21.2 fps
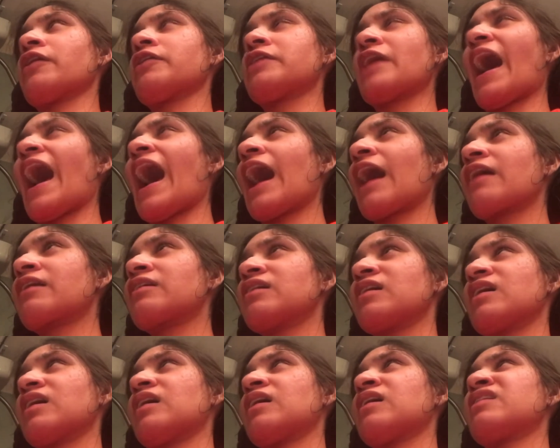
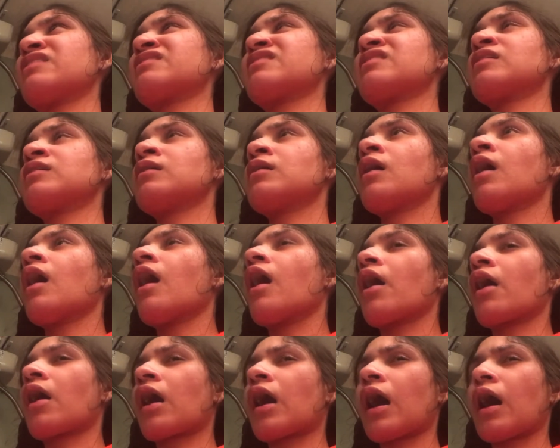doctors
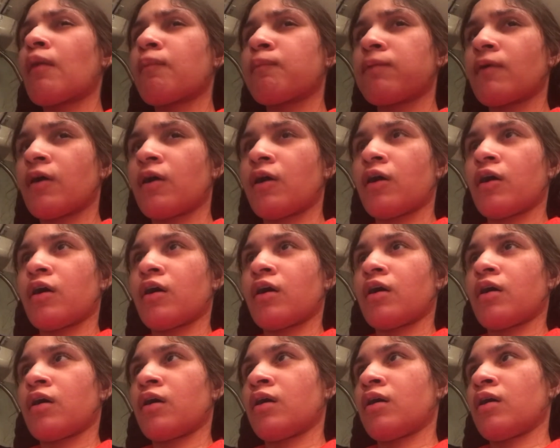a
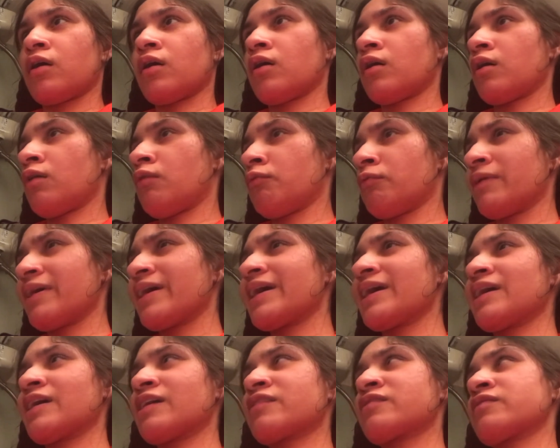couple
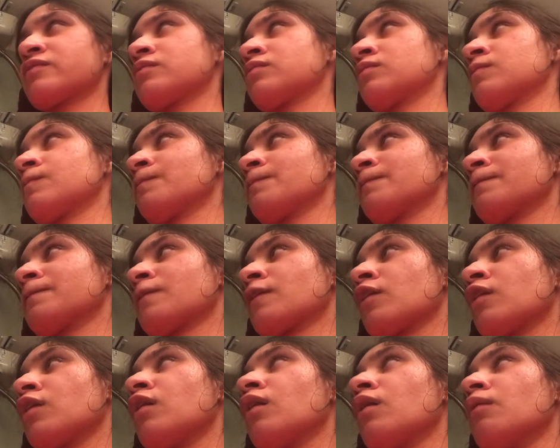weeks,
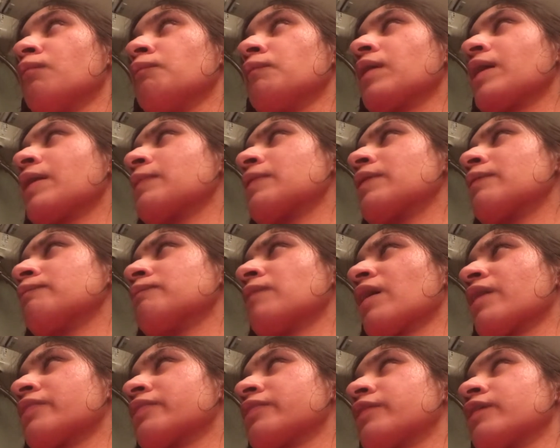maybe a
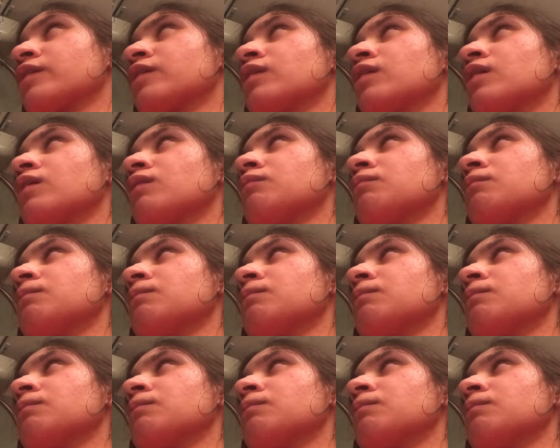month ago.